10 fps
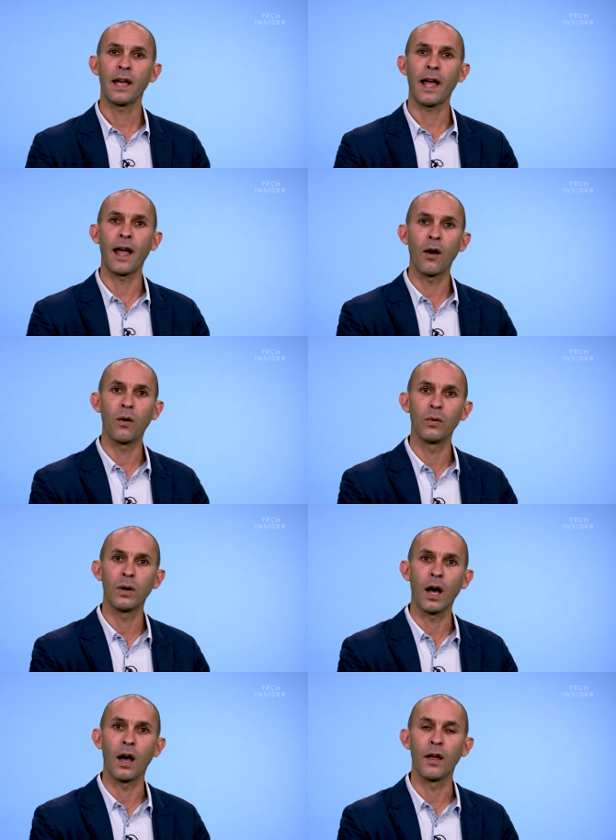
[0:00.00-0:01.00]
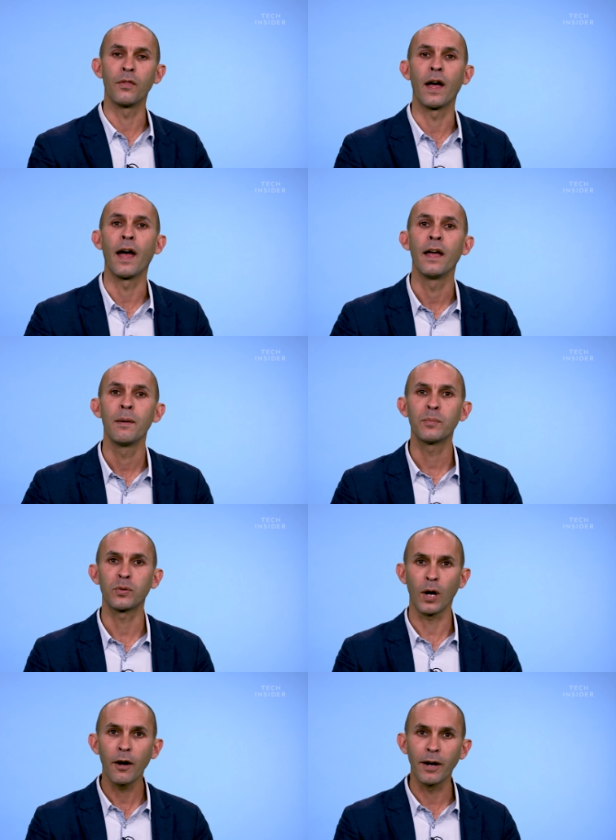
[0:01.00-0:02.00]
how uh, their
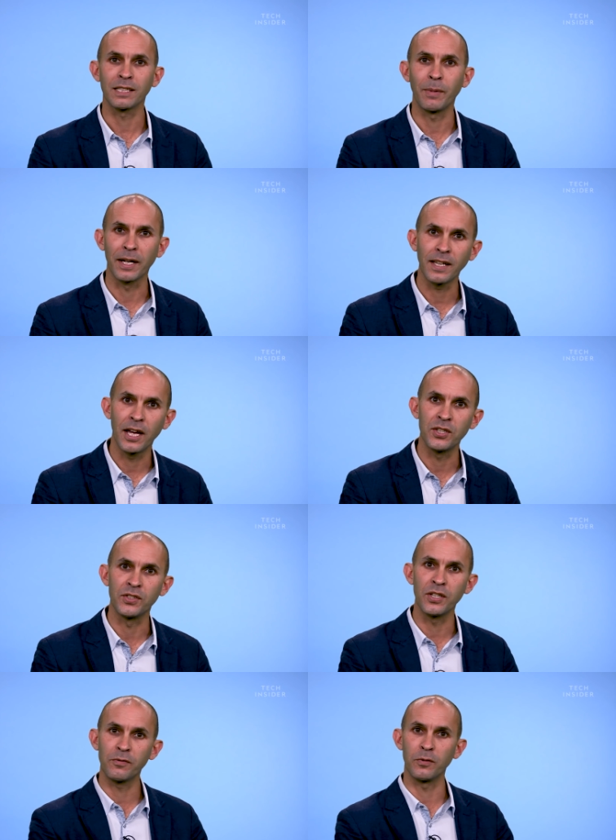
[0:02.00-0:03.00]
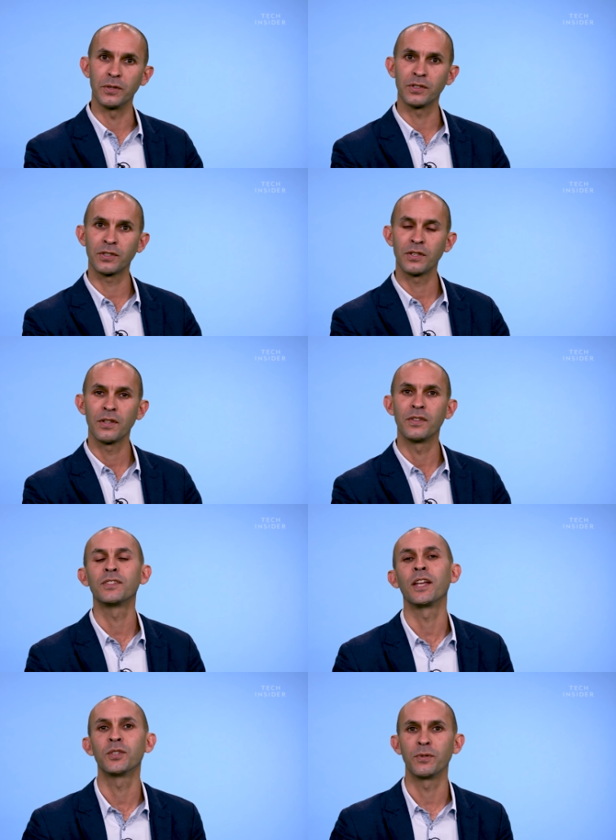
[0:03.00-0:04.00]
prior expectations influence the
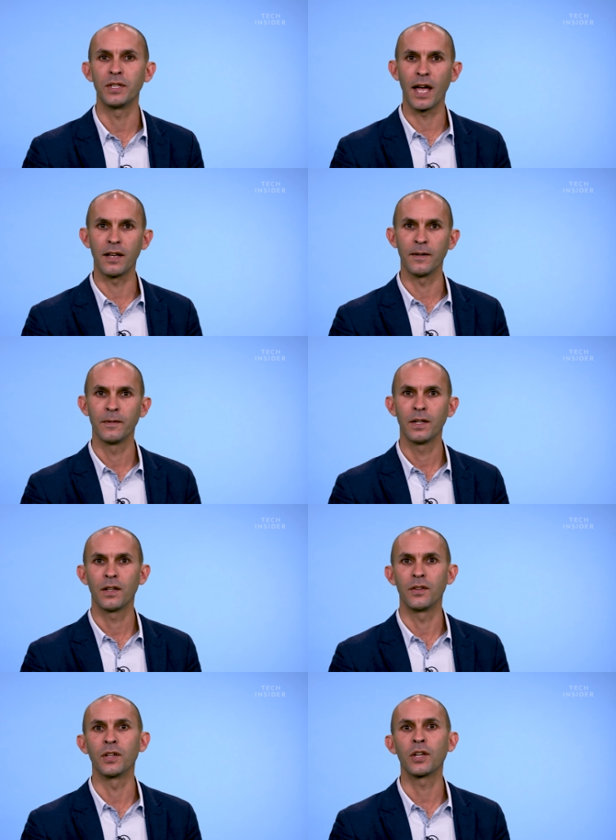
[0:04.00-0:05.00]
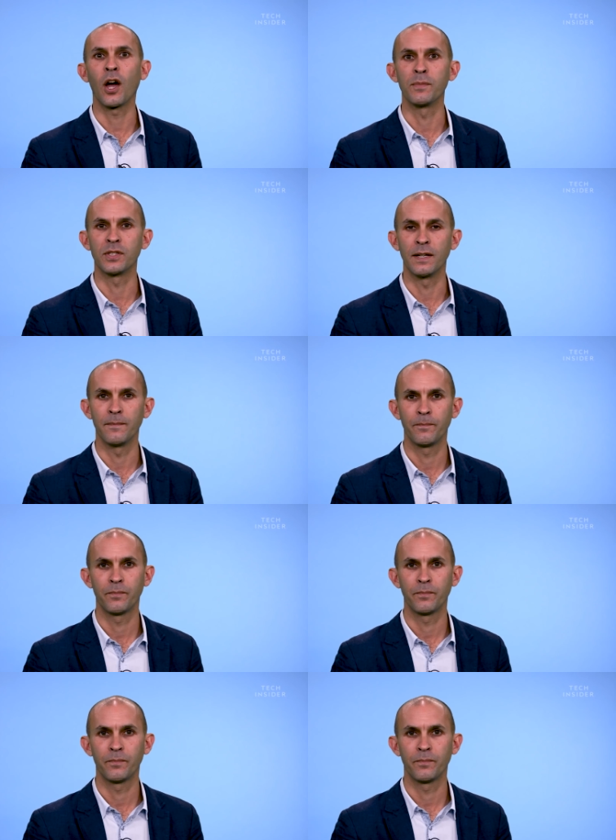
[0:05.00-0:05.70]
sensory data that comes in.